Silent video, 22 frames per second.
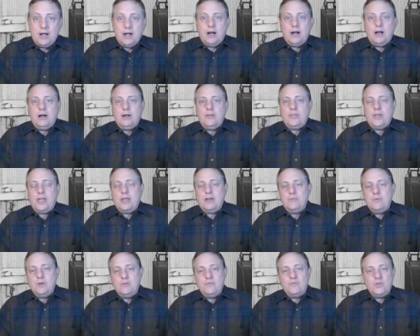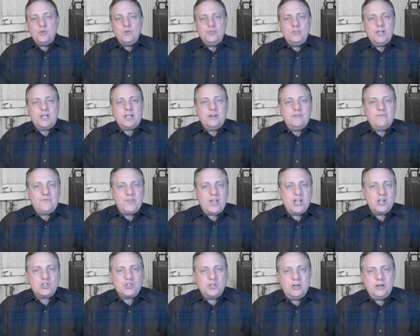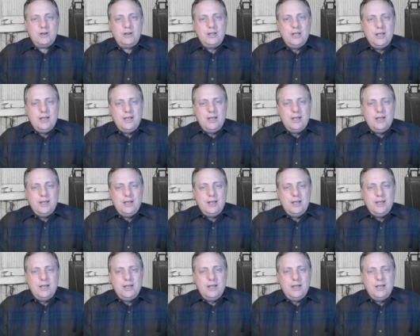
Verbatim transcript: Uh, they had reviewed the confession.